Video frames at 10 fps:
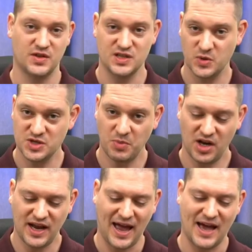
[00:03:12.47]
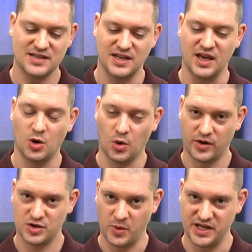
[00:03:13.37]
the switch pod has a
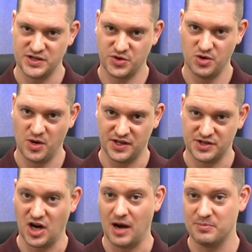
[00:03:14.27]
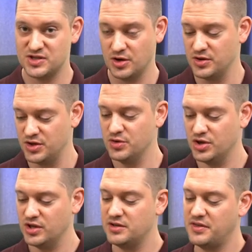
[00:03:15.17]
quarter 20 screw on the top. So you
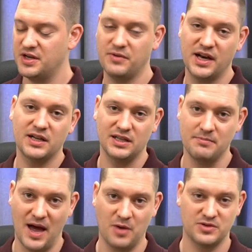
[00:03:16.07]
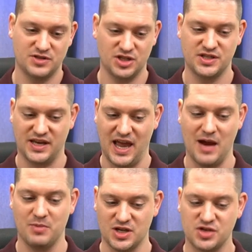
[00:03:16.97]
could theoretically mount just the
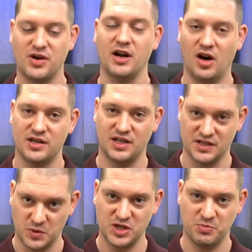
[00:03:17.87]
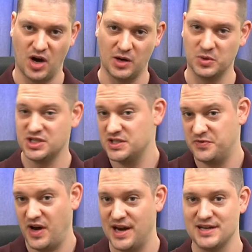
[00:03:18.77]
camera straight onto the switch pod, which is
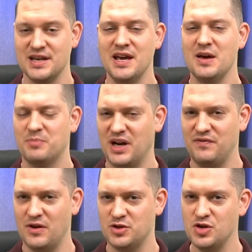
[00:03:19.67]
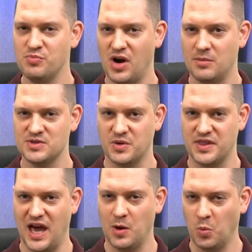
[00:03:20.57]
fine. But I found two problems with
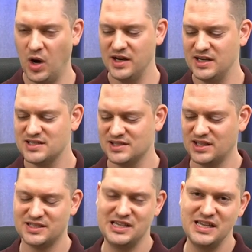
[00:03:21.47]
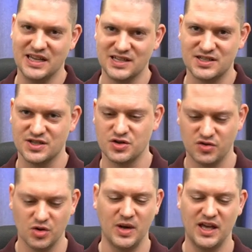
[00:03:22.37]
that. One, it's a little tedious to
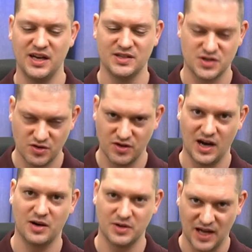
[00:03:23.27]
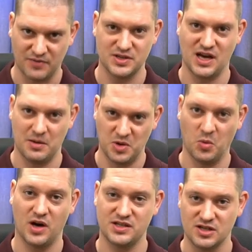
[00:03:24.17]
screw in and screw out every time you
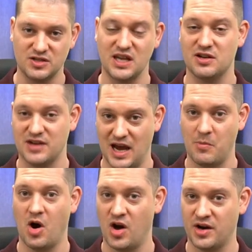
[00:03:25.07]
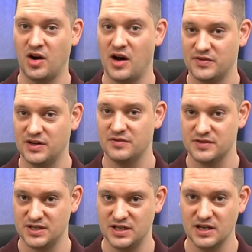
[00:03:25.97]
want to take your camera on and off of
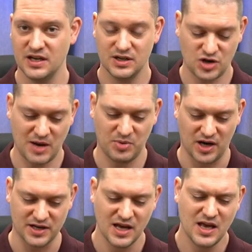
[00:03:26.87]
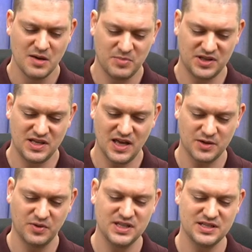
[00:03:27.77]
the tripod. But the
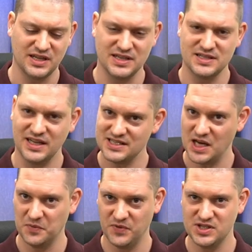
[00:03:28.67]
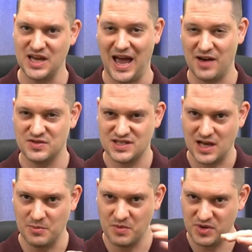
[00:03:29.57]
other reason is it is helpful to have
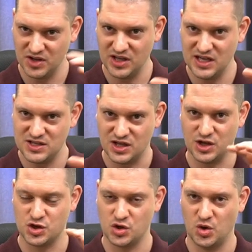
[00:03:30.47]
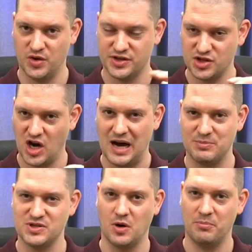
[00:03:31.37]
some ability to control the
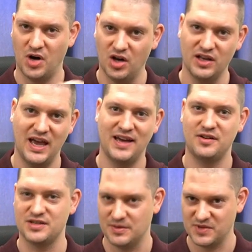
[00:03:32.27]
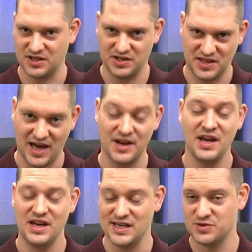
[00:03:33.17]
top. So a ball head or something like that
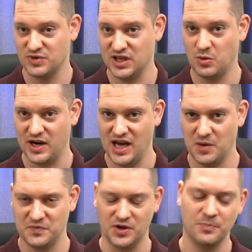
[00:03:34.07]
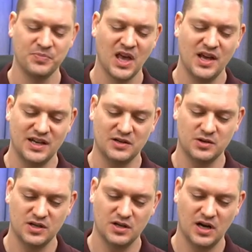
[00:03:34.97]
is really quite helpful. Now,
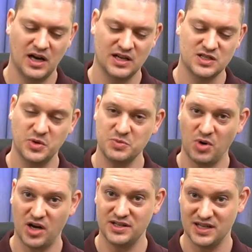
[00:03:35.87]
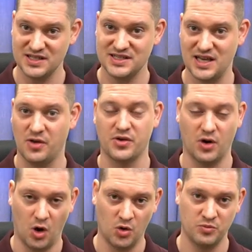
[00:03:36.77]
uh, SwitchPod does sell their
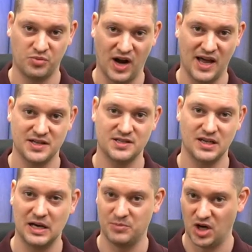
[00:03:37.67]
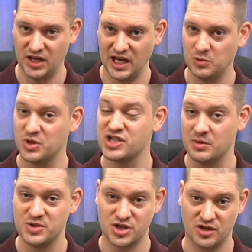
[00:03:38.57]
own brand uh, ball head, which
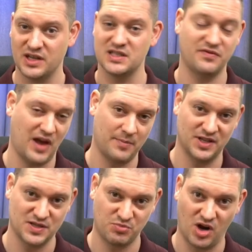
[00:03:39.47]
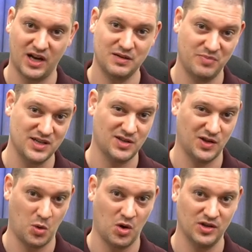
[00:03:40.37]
I'm sure is a fabulous product based on
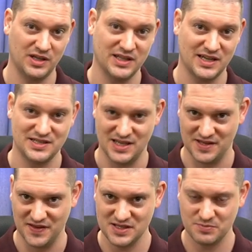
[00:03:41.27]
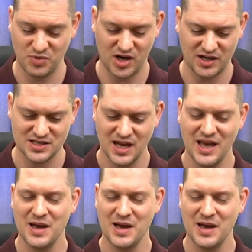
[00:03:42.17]
the quality that I see in this product,